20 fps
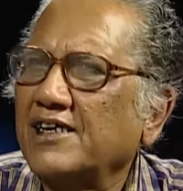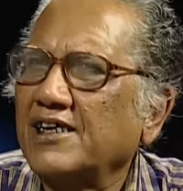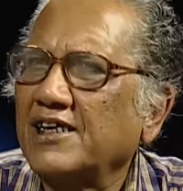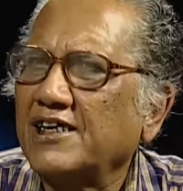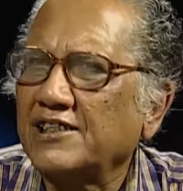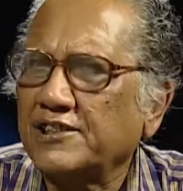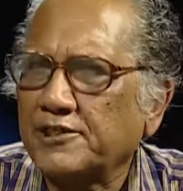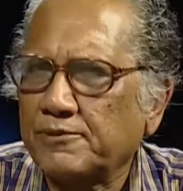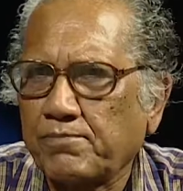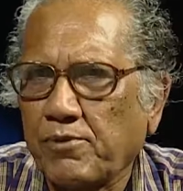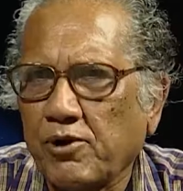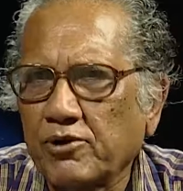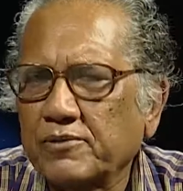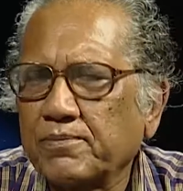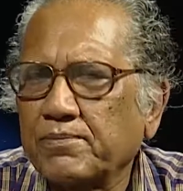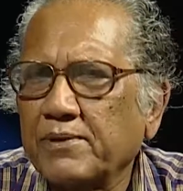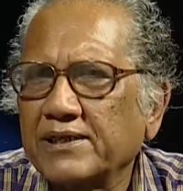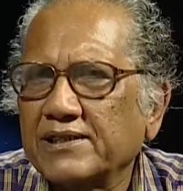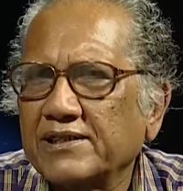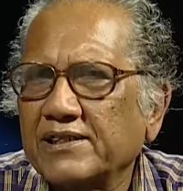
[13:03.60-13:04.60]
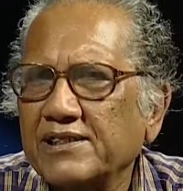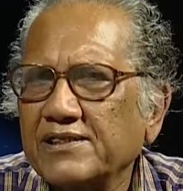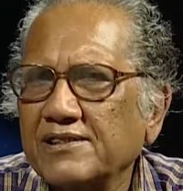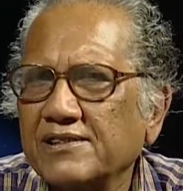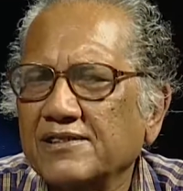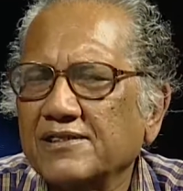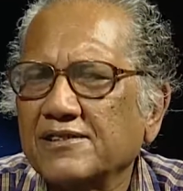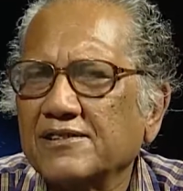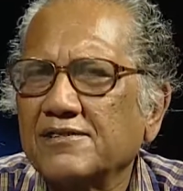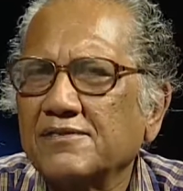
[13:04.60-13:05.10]
a spot
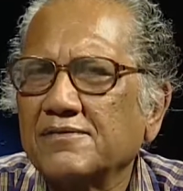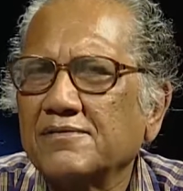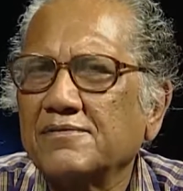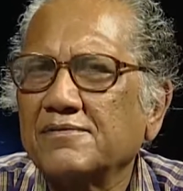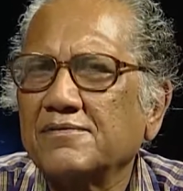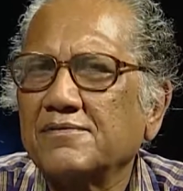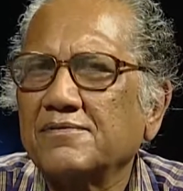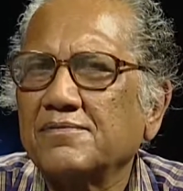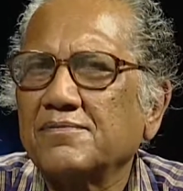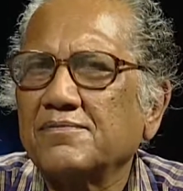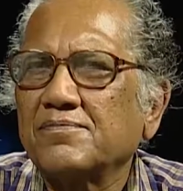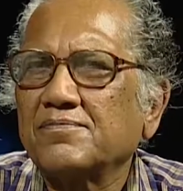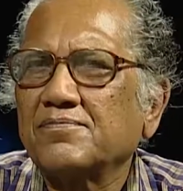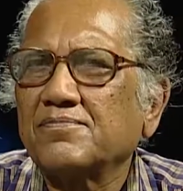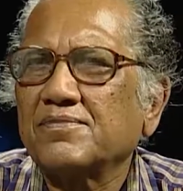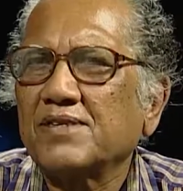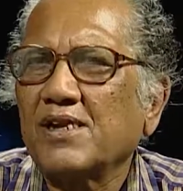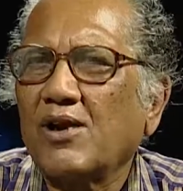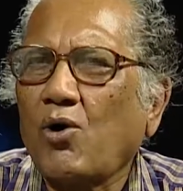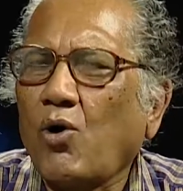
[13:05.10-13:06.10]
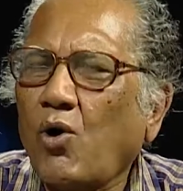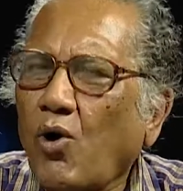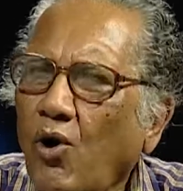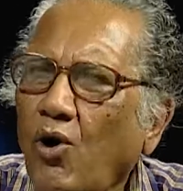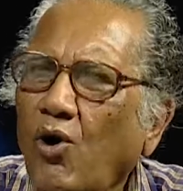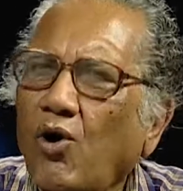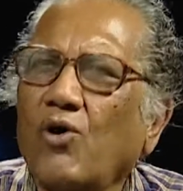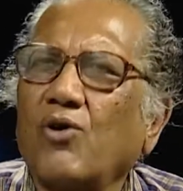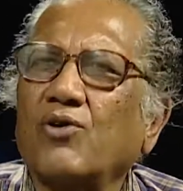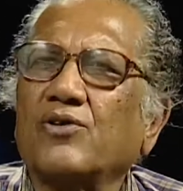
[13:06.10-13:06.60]
purchase
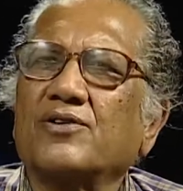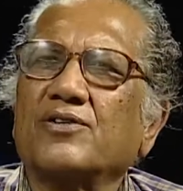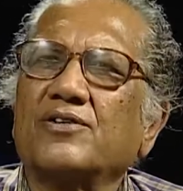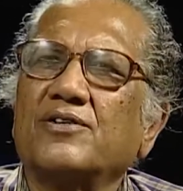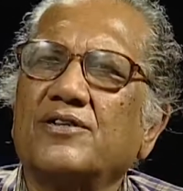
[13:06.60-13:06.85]
or